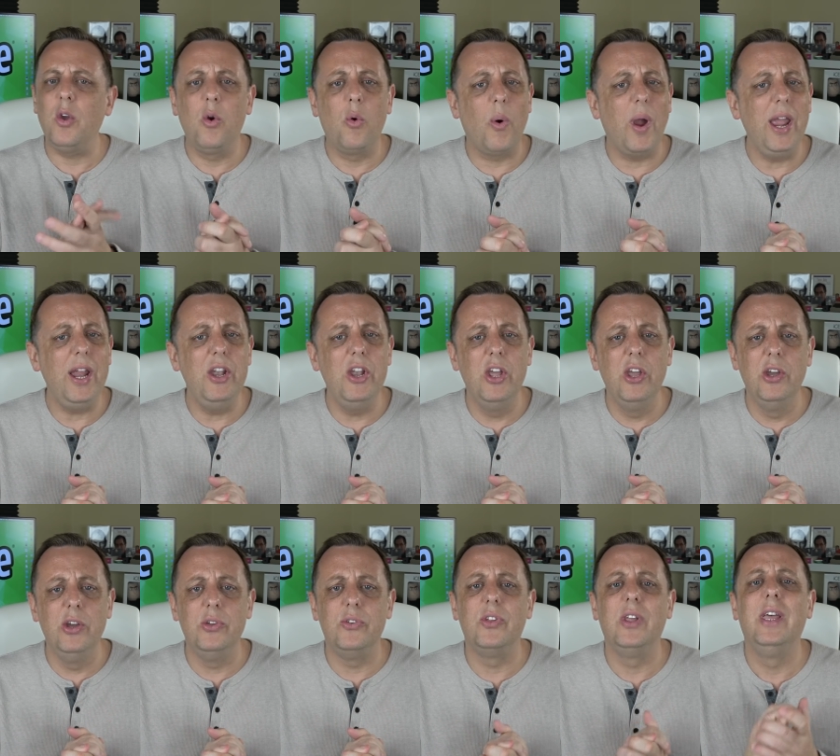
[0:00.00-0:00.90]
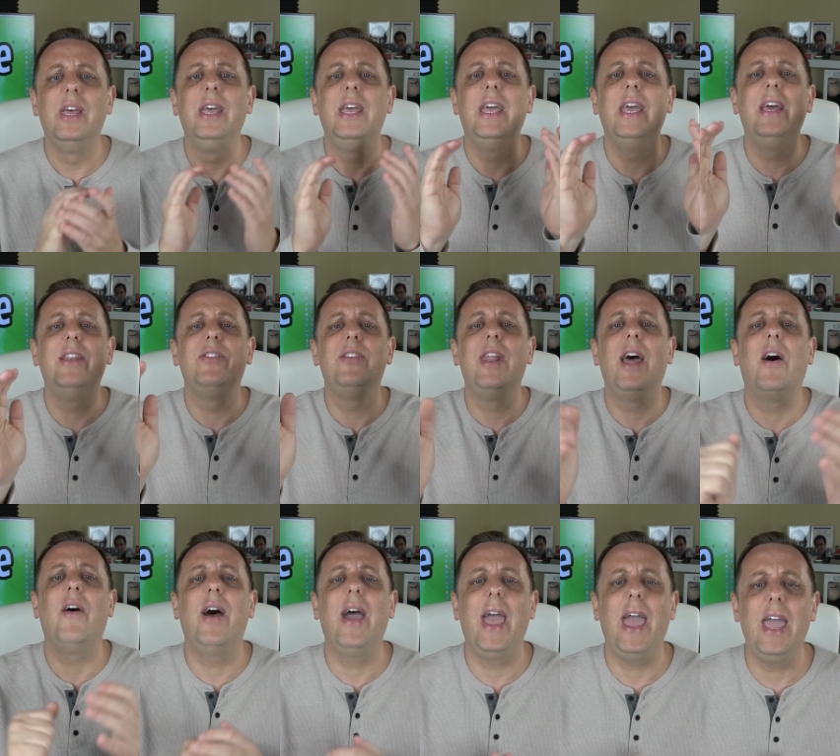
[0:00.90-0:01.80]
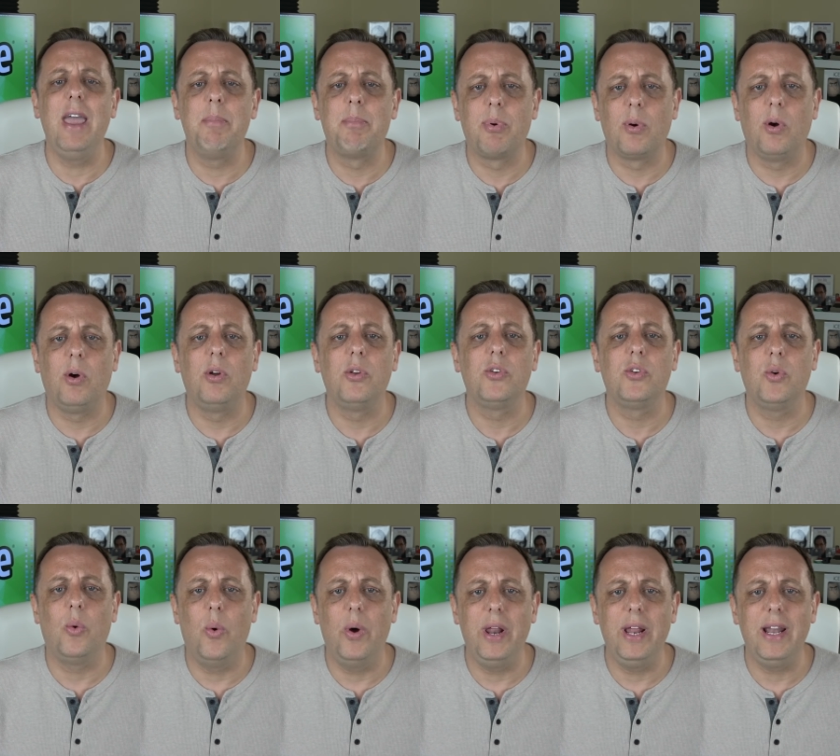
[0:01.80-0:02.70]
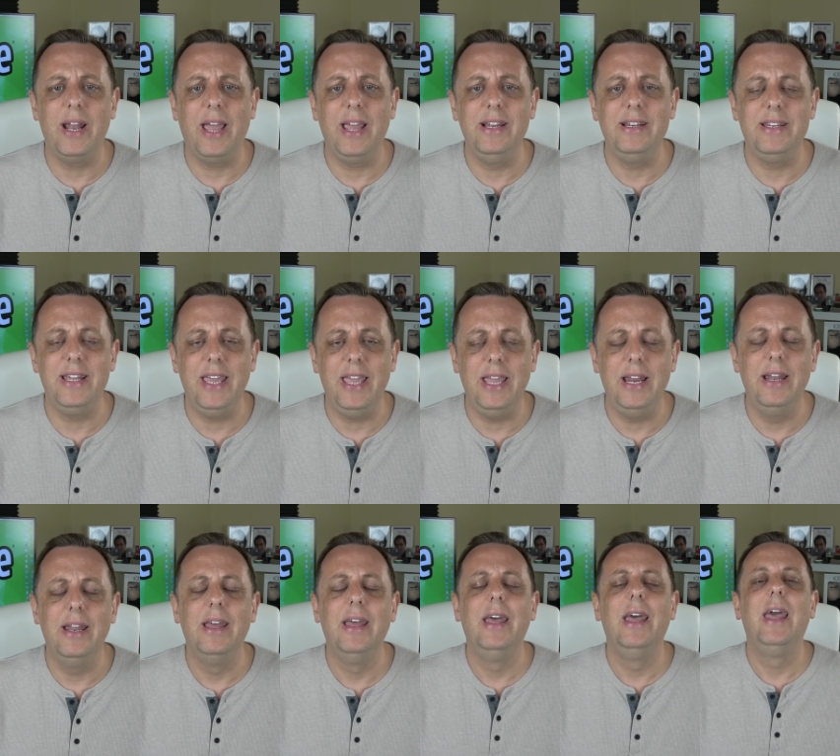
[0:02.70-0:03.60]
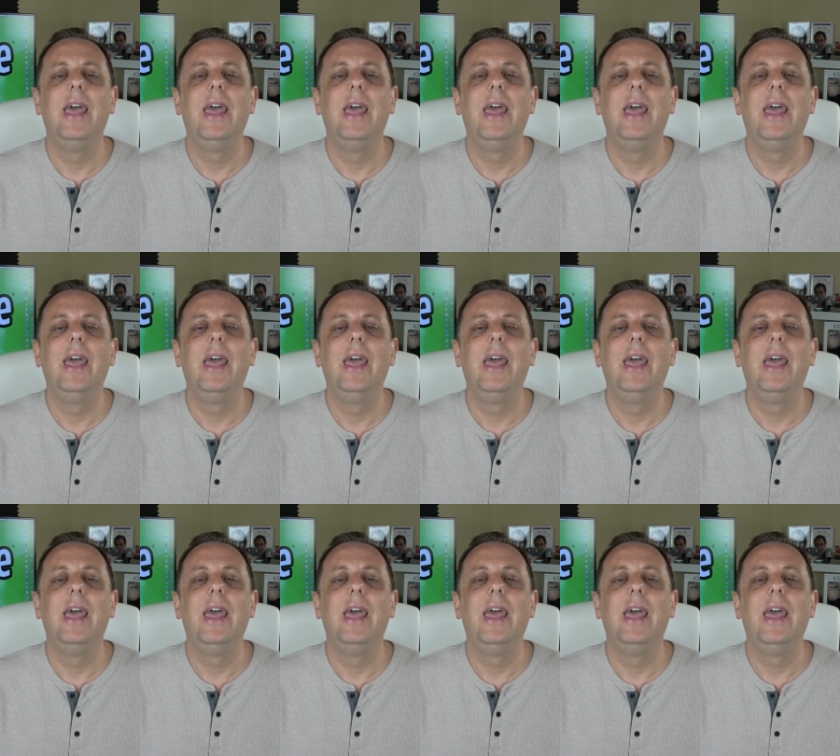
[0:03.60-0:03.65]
Great news! It's now April 2019